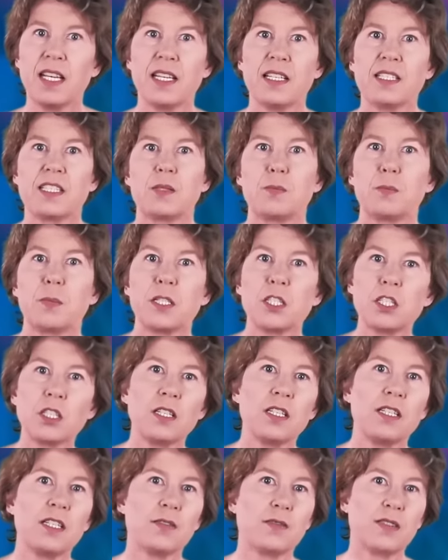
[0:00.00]

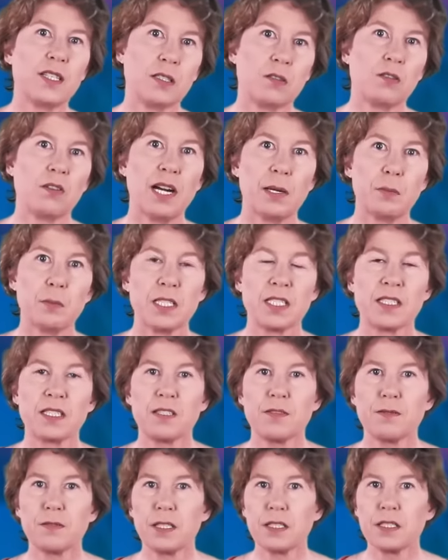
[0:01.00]
especially if the grammar's
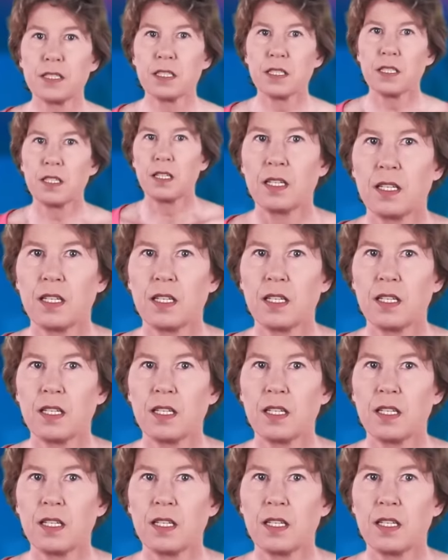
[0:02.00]
different?